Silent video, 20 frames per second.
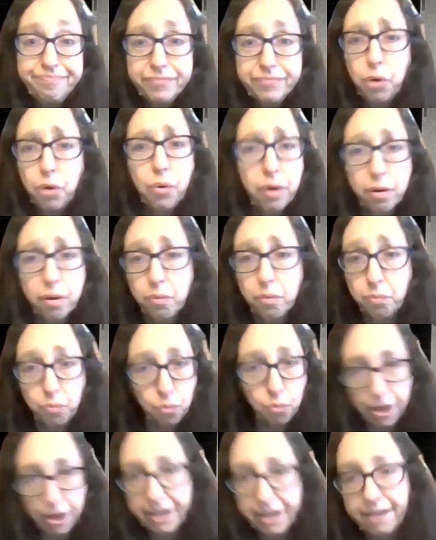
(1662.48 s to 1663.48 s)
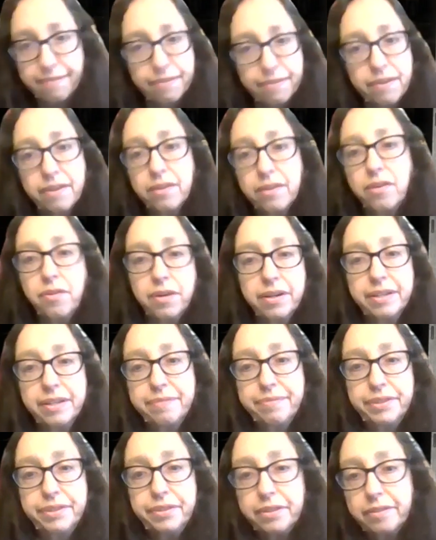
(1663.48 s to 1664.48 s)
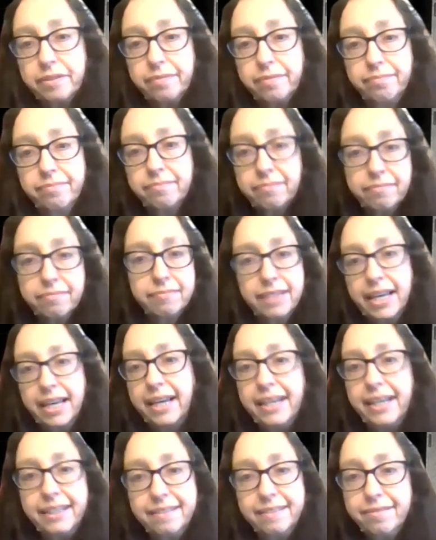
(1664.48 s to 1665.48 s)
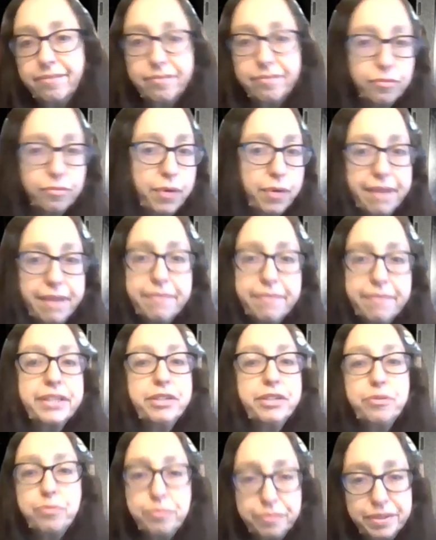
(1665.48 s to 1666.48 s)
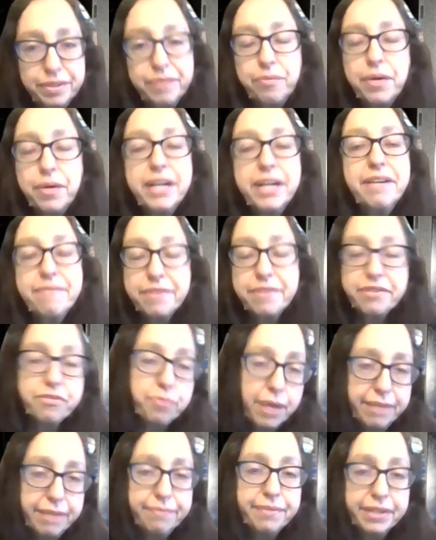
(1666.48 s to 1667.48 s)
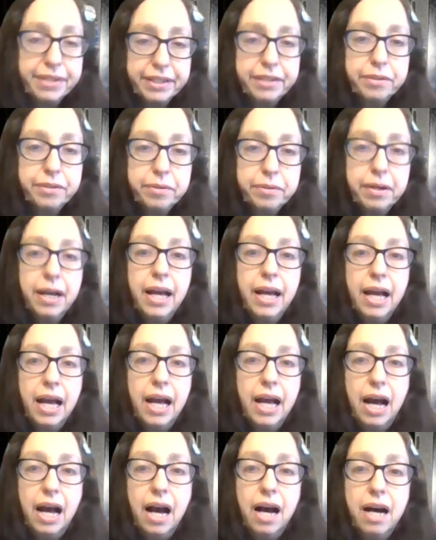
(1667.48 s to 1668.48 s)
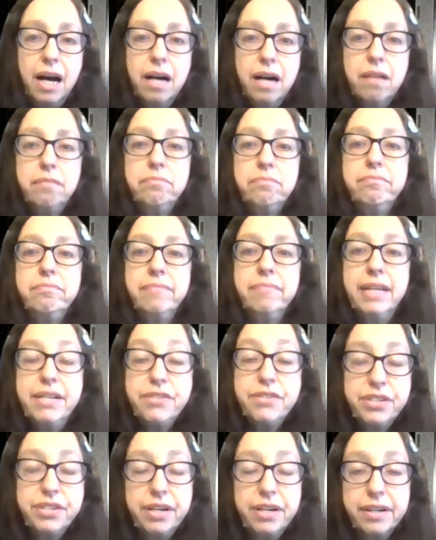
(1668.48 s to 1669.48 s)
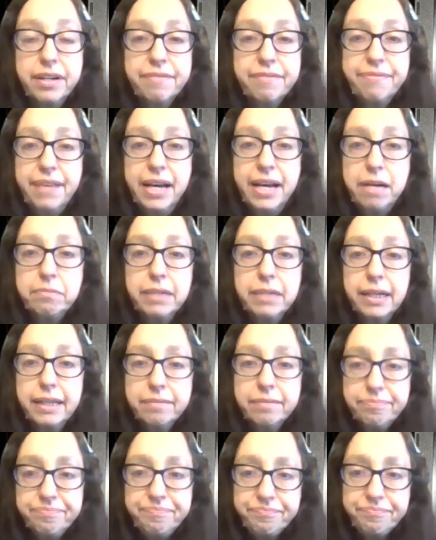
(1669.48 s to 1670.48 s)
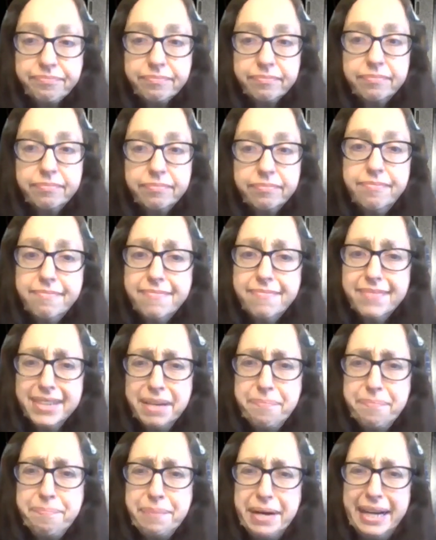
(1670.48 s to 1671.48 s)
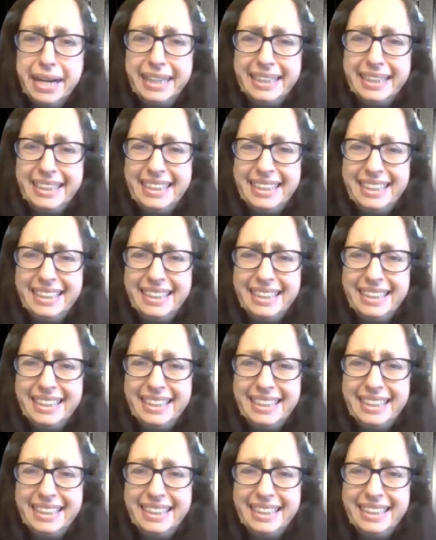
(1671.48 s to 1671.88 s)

or whatever, or if you're gay, whatever is right for you, and start a family. But